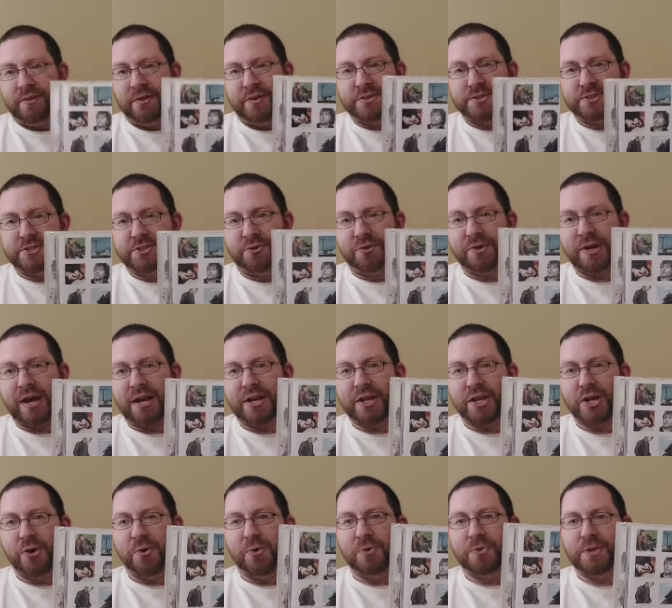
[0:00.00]
Still got to
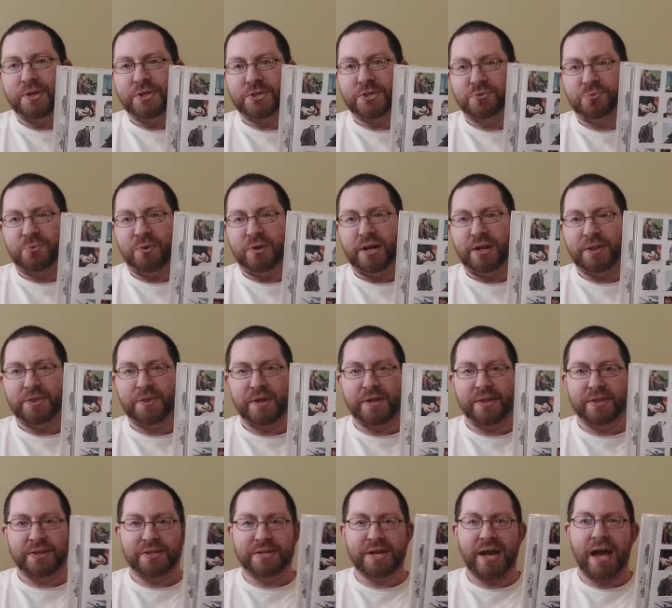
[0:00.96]
go with this one. I think
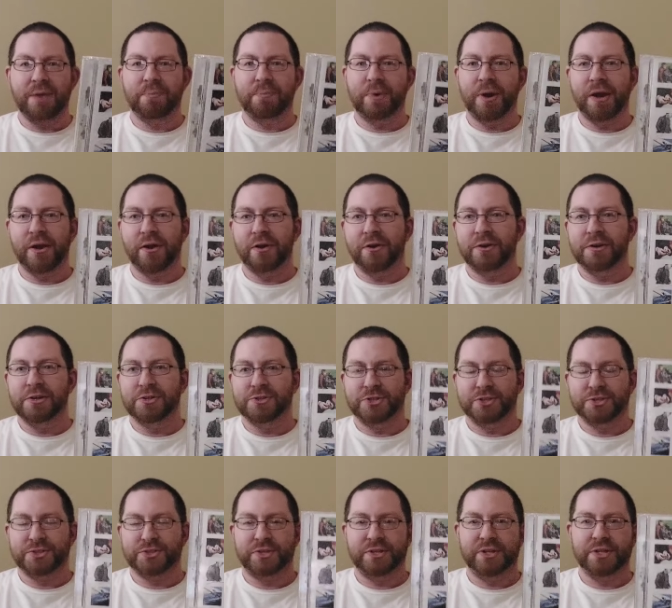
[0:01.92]
the tiebreaker is
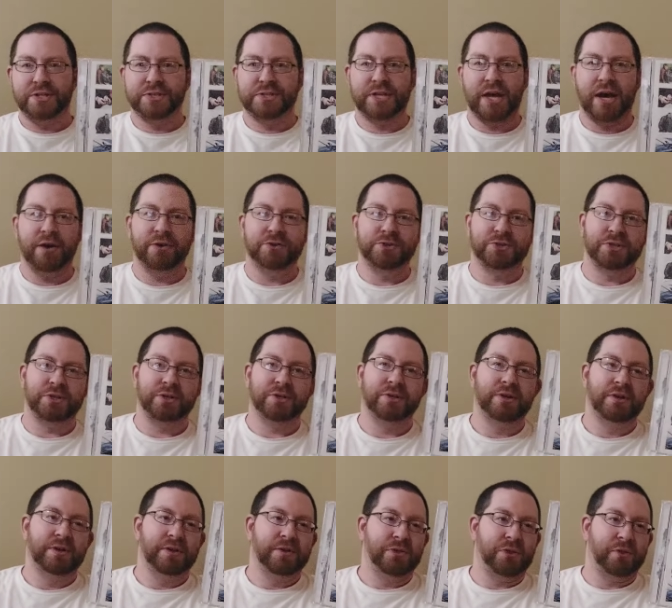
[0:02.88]
just the nostalgia,
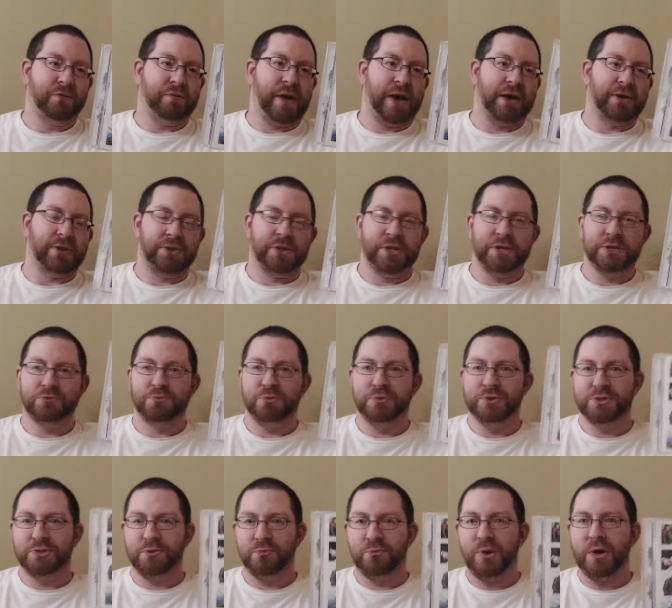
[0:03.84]
the fact that this
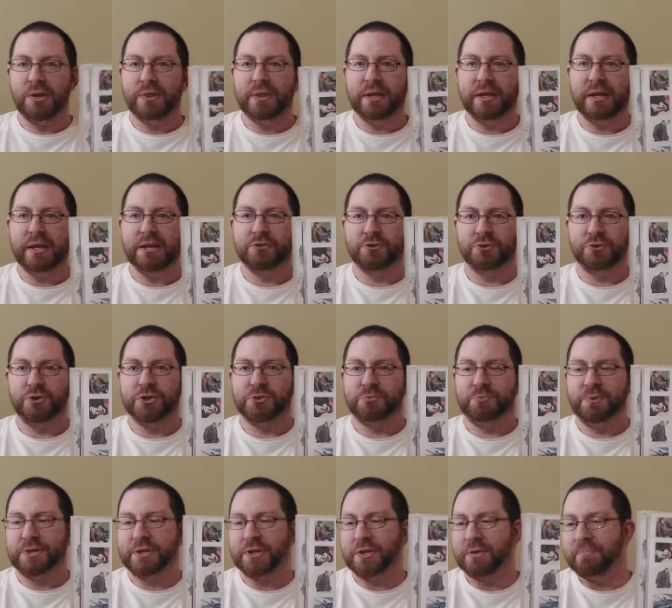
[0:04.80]
was the one that introduced
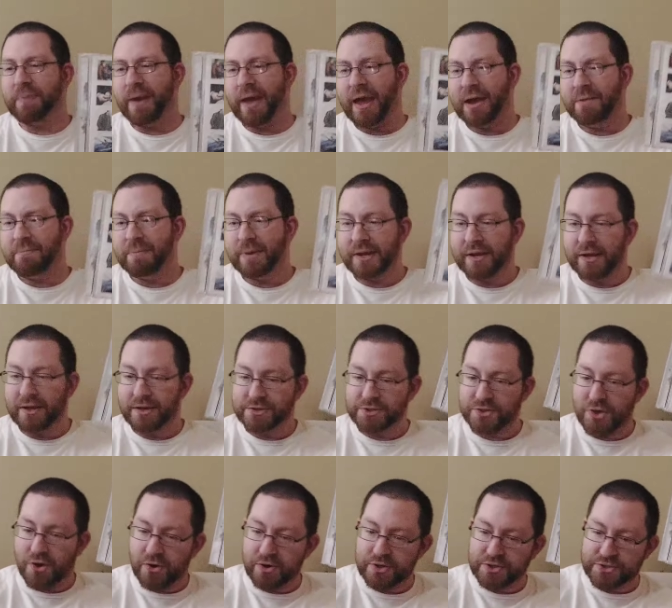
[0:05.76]
me to the band. Because
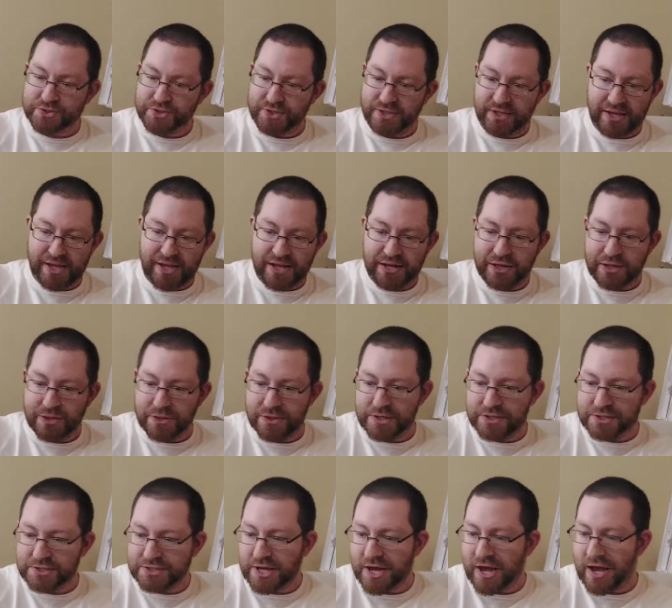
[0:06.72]
honestly, any of
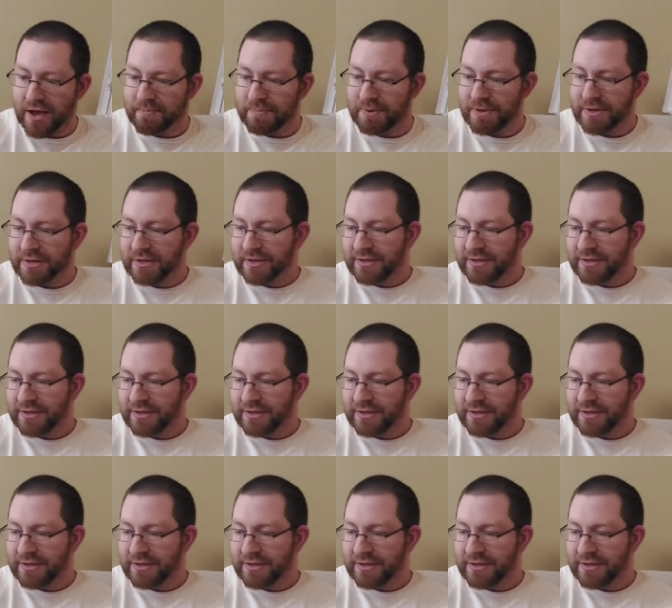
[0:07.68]
these top